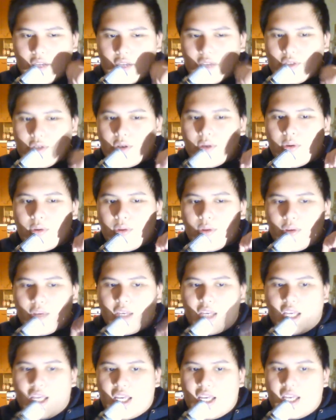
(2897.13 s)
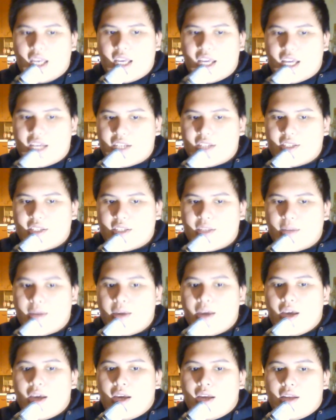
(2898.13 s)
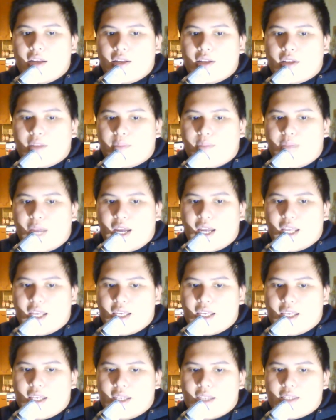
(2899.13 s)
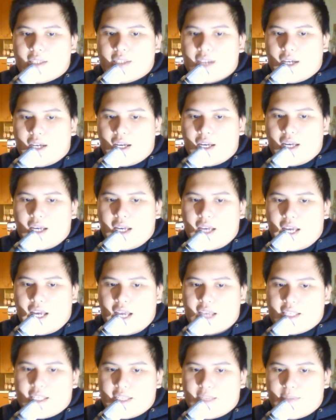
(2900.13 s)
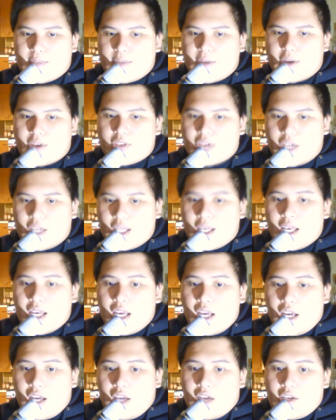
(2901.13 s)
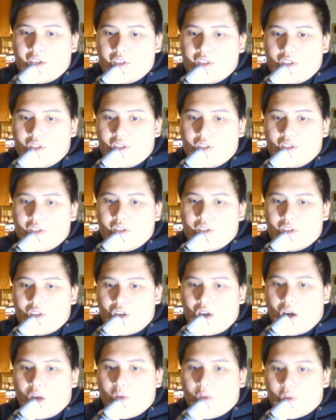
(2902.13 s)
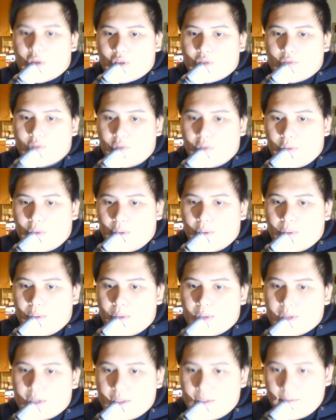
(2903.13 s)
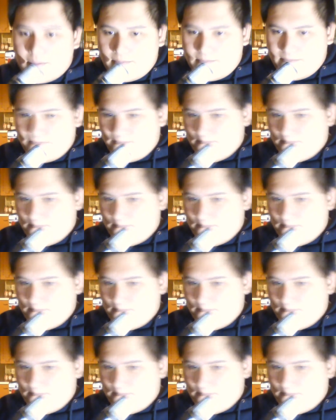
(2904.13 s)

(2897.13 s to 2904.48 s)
I don't. He catches himself, nearly biting his tongue as his mouth shut. His jaw works for a moment,